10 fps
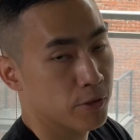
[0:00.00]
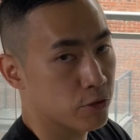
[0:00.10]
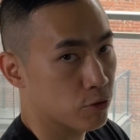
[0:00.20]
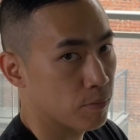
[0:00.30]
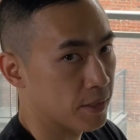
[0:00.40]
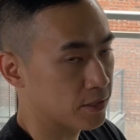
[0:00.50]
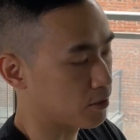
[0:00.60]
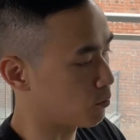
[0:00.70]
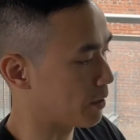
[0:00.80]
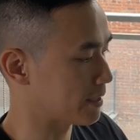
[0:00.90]
control buttons at
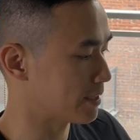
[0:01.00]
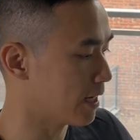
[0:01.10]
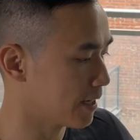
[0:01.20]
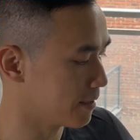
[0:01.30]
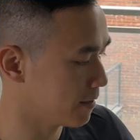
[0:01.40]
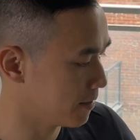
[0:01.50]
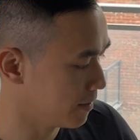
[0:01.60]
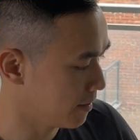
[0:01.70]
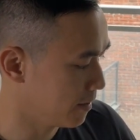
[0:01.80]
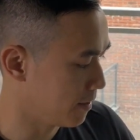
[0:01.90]
the right side.
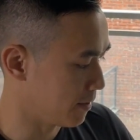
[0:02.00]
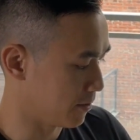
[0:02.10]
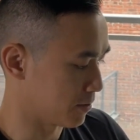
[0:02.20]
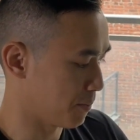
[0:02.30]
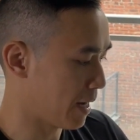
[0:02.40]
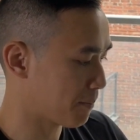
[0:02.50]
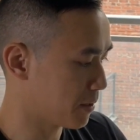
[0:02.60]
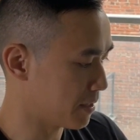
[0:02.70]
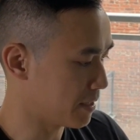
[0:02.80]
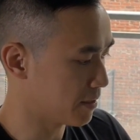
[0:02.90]
There's a back
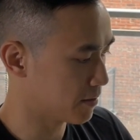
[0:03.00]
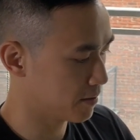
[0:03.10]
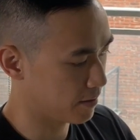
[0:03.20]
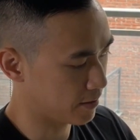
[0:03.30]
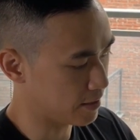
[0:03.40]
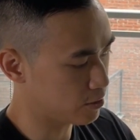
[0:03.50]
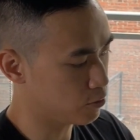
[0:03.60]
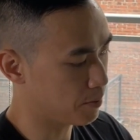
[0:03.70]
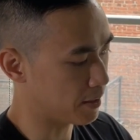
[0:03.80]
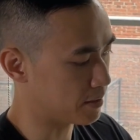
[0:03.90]
button here. These two
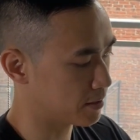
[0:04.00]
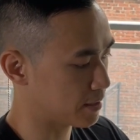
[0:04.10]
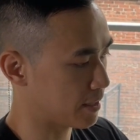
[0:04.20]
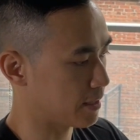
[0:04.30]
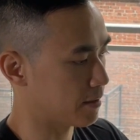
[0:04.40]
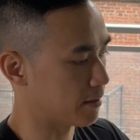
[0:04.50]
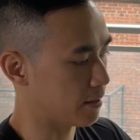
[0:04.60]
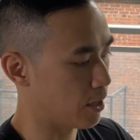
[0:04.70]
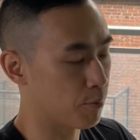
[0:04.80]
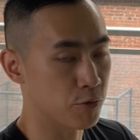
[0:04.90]
buttons can
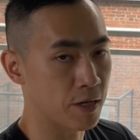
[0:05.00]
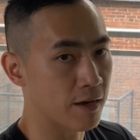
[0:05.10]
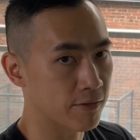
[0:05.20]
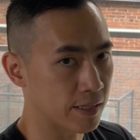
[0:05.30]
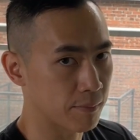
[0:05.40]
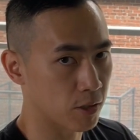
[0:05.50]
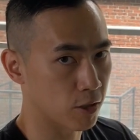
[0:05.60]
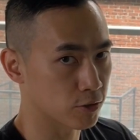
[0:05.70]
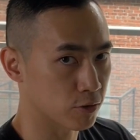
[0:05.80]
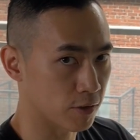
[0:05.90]
help you navigate, but
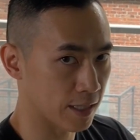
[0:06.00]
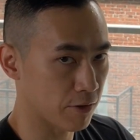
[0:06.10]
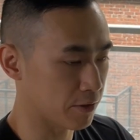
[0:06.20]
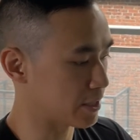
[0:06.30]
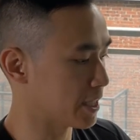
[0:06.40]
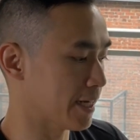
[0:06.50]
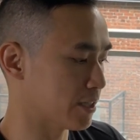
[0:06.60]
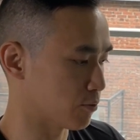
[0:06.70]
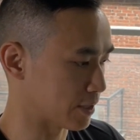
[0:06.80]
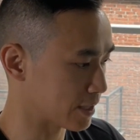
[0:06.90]
also allow you to
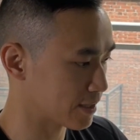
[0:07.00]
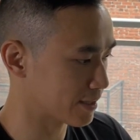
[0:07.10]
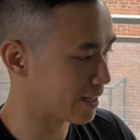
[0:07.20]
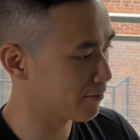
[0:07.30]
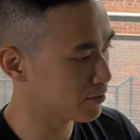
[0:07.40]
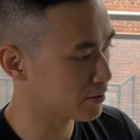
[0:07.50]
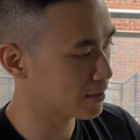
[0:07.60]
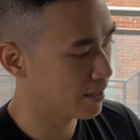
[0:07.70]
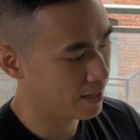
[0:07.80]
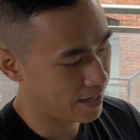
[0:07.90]
change resistance levels.
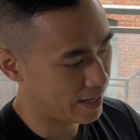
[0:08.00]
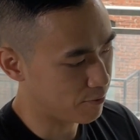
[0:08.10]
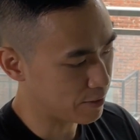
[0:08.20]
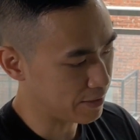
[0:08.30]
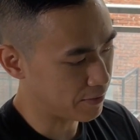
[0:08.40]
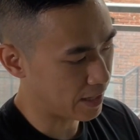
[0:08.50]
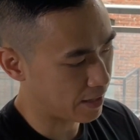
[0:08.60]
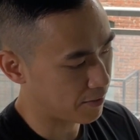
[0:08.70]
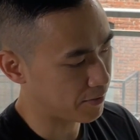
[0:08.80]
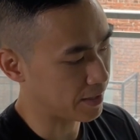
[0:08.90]
And then we even
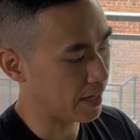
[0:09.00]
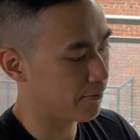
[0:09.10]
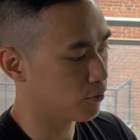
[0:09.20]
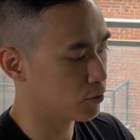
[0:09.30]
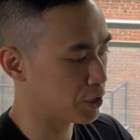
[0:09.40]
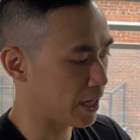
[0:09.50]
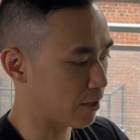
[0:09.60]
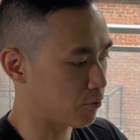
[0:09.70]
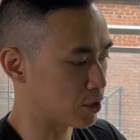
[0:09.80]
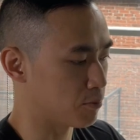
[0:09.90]
have a headphone
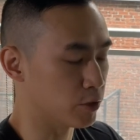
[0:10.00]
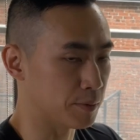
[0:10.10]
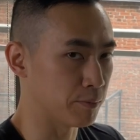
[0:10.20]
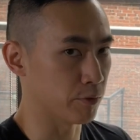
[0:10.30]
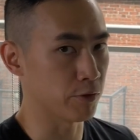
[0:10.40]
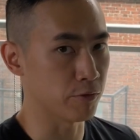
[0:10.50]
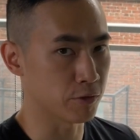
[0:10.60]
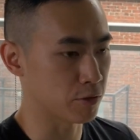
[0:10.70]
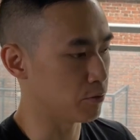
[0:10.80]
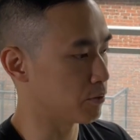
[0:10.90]
jack, which most people
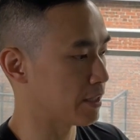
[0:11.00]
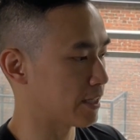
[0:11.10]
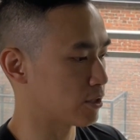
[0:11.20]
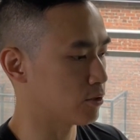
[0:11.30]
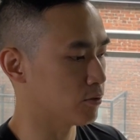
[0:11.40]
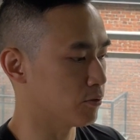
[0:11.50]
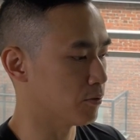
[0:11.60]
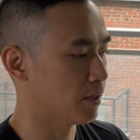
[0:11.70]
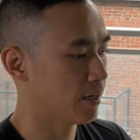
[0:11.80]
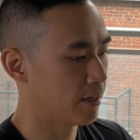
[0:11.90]
use to connect to
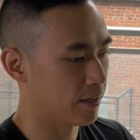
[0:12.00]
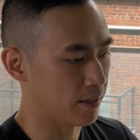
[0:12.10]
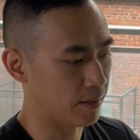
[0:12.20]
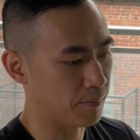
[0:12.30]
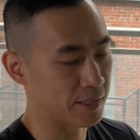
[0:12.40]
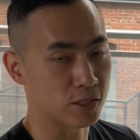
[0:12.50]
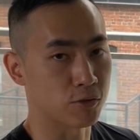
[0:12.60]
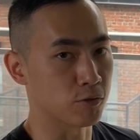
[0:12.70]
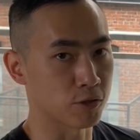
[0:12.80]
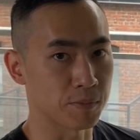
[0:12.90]

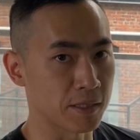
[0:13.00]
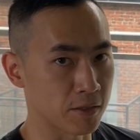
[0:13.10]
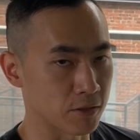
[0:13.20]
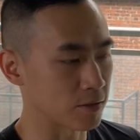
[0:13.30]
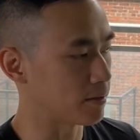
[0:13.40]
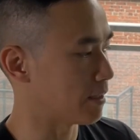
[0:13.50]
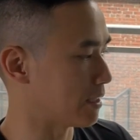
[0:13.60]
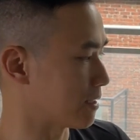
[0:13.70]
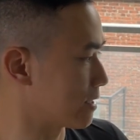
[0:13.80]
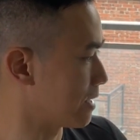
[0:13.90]
external speakers,
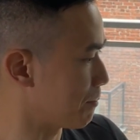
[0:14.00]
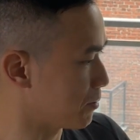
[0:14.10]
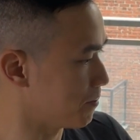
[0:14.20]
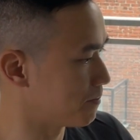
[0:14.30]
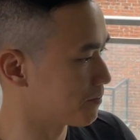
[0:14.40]
as an example.